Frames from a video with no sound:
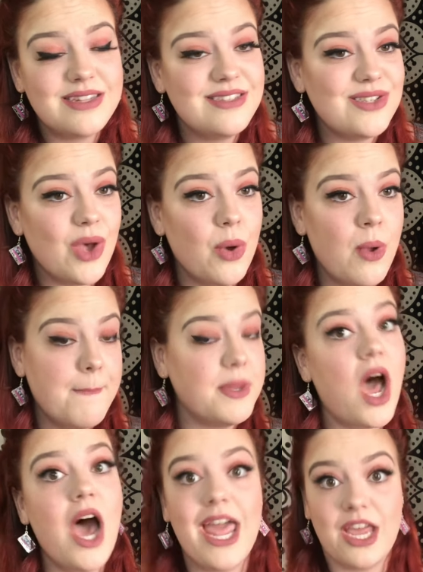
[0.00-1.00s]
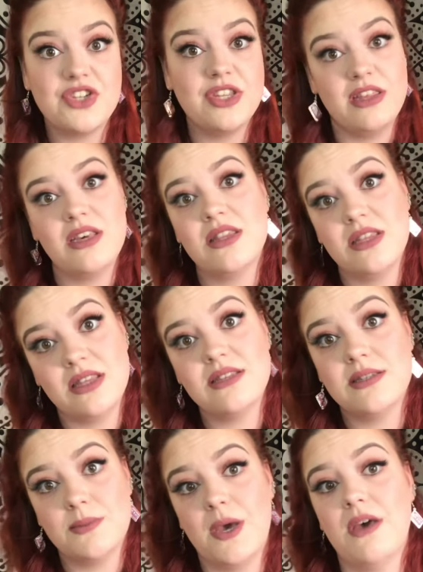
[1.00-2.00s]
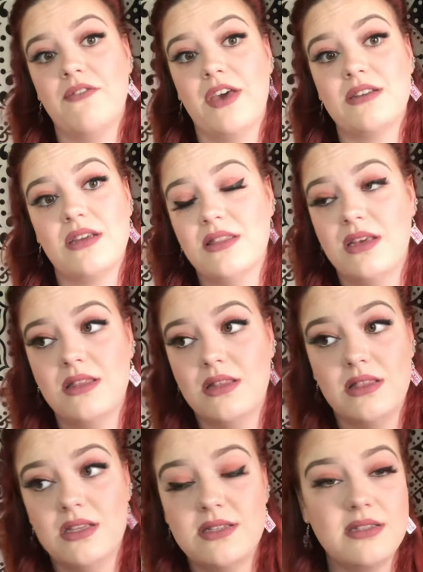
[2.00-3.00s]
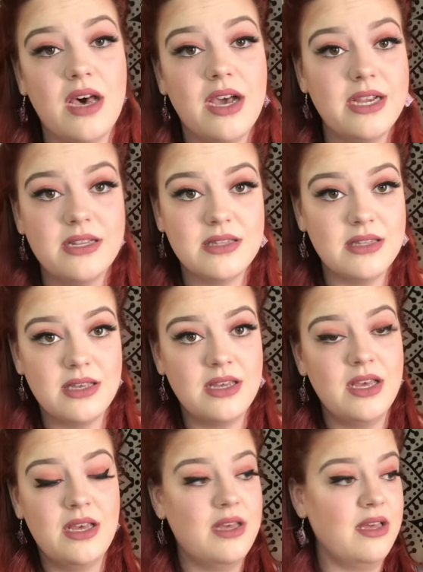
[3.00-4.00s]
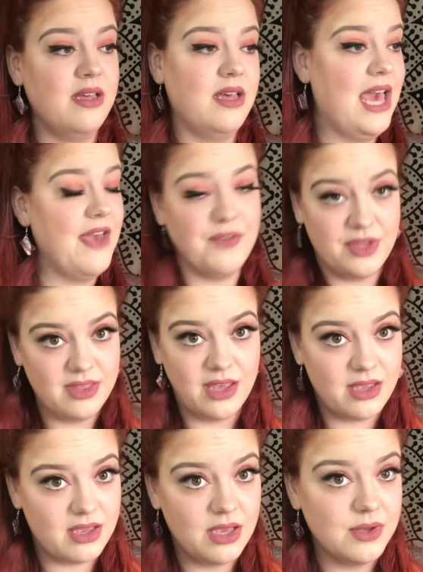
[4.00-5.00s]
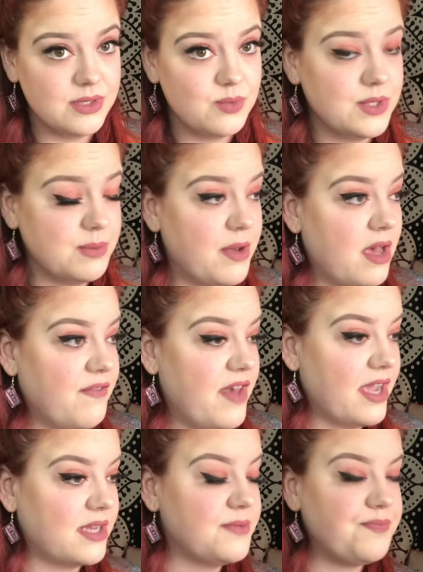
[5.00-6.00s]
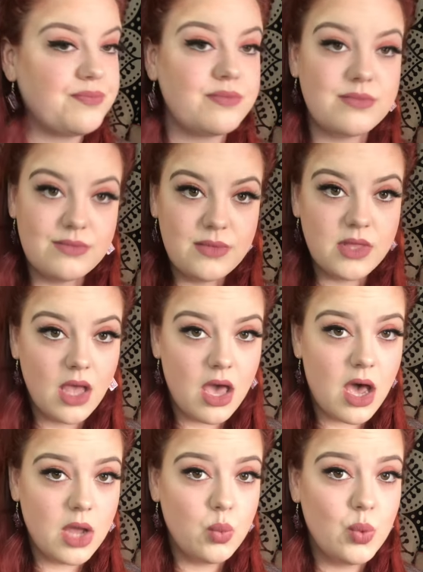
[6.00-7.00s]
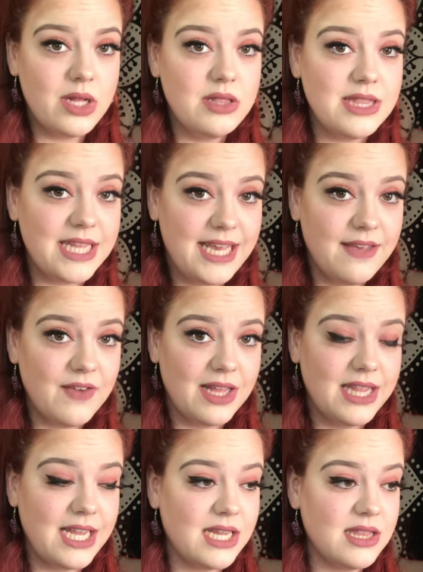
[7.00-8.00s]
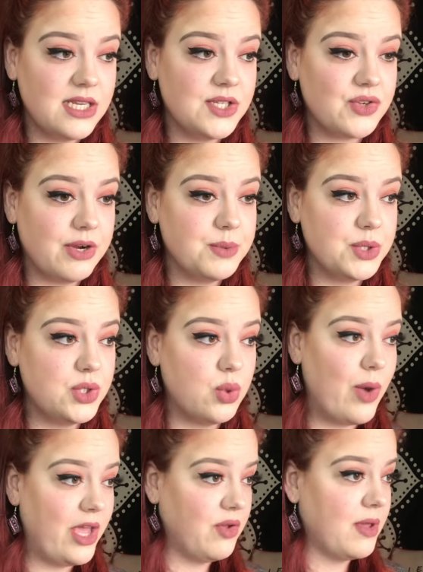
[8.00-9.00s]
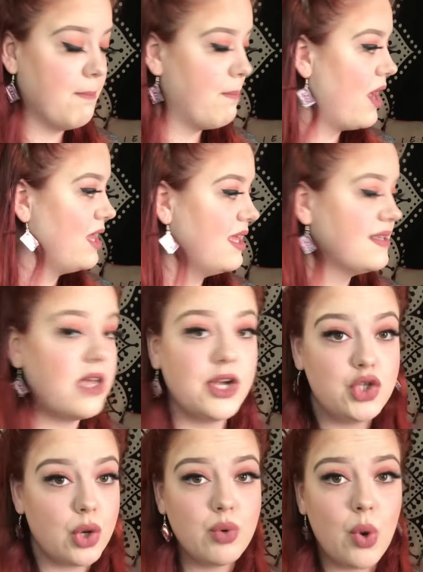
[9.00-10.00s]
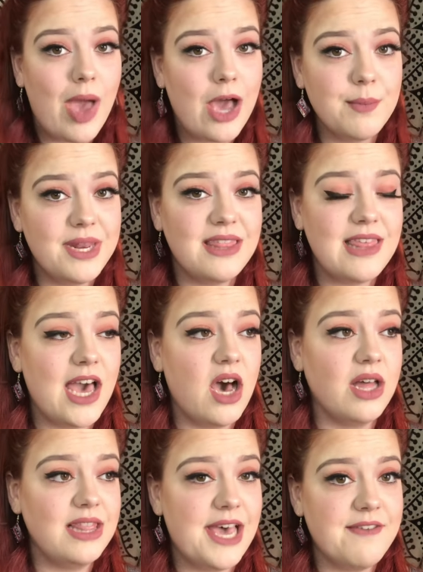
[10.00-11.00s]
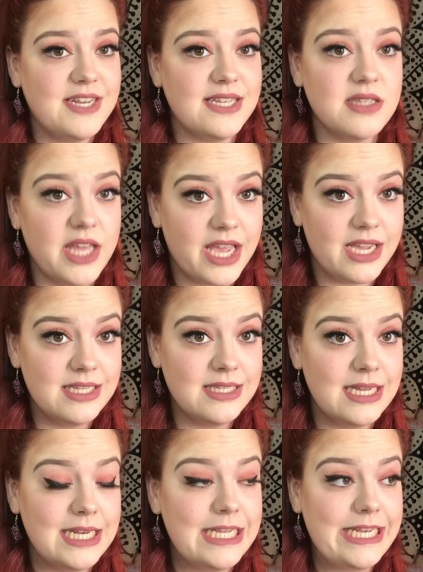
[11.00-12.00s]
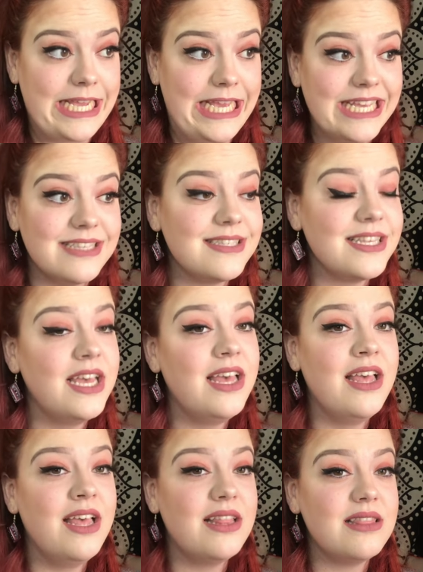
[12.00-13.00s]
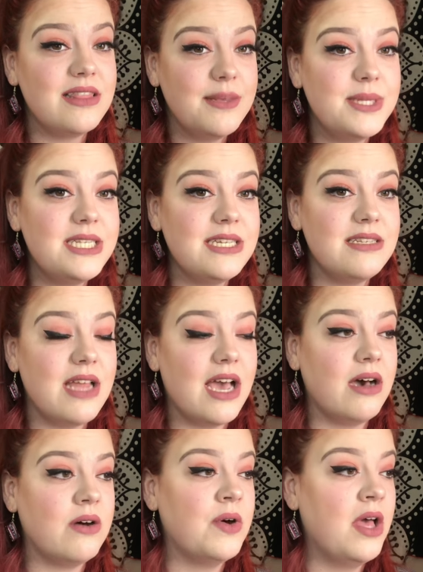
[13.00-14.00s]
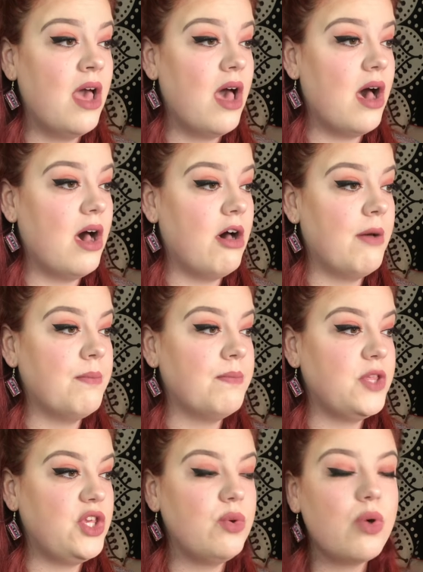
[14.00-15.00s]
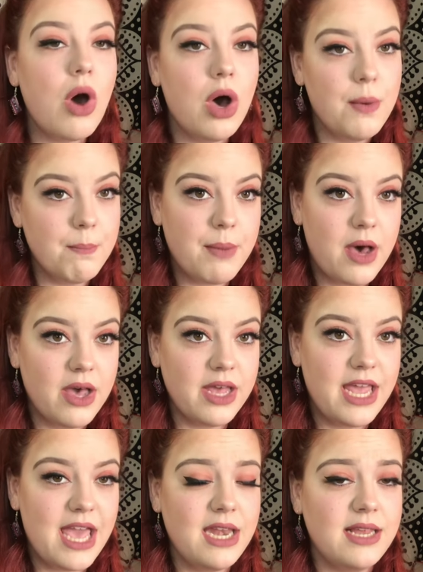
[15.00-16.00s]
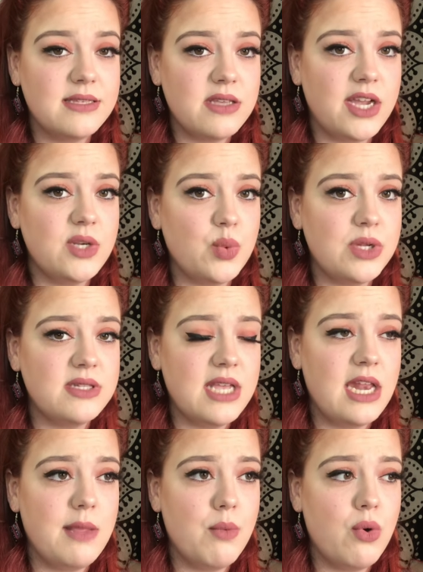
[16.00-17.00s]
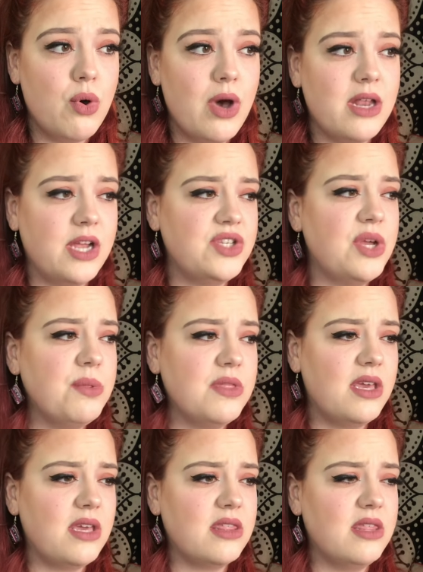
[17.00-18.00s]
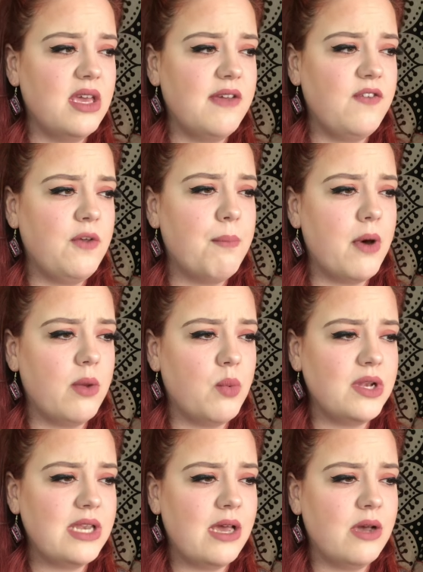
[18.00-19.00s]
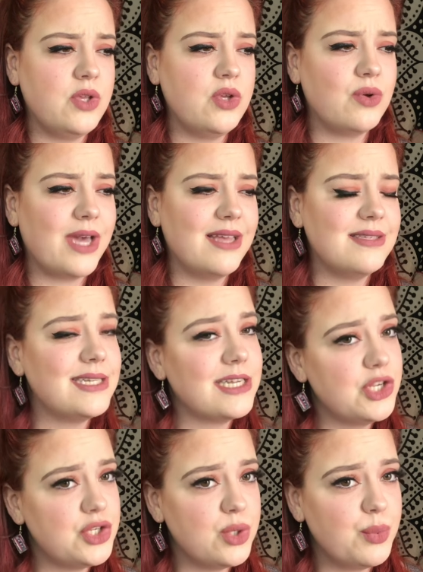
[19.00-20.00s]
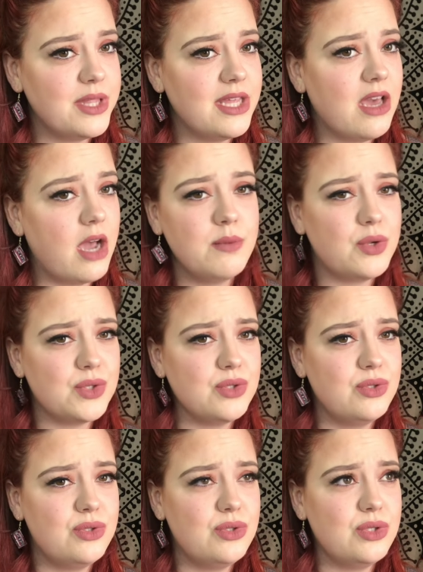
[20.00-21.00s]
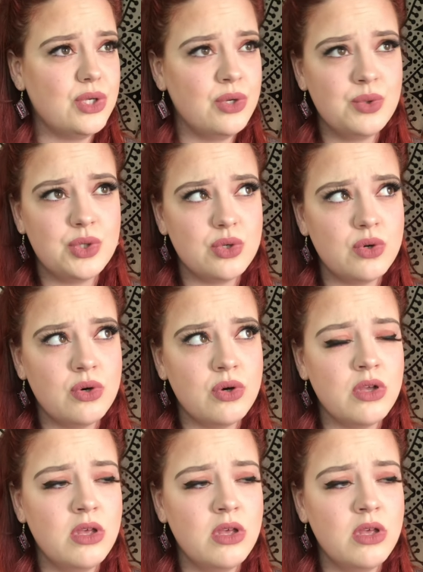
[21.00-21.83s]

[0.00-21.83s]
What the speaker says: So, but I actually think that this is perfect. I think that the design, everything, it was perfect. I will leave a link in the description to where you can buy this. I don't know how many there are left, as like I said, it is limited now. You can't buy any signed ones anymore, and I don't think that if you buy one now you'll get a signature with it. I'm not too sure.